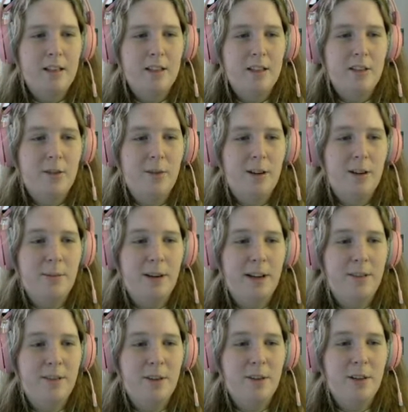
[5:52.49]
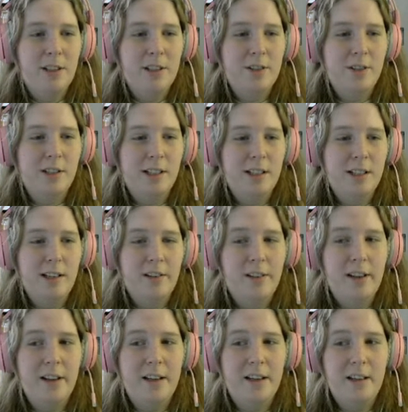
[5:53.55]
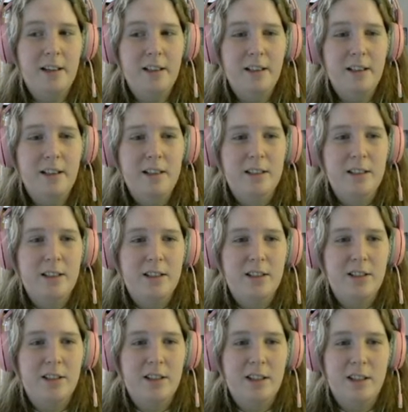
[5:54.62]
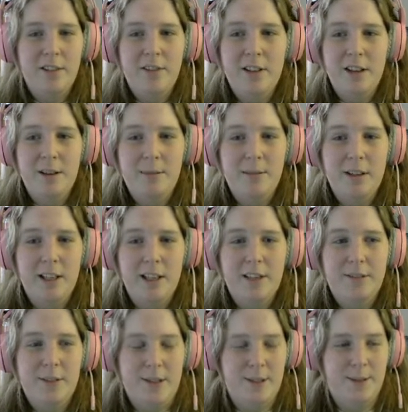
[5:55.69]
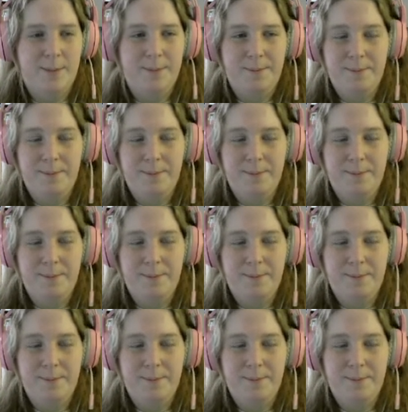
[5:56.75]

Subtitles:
So you want to buy a few hundred and then start giving them the gifts.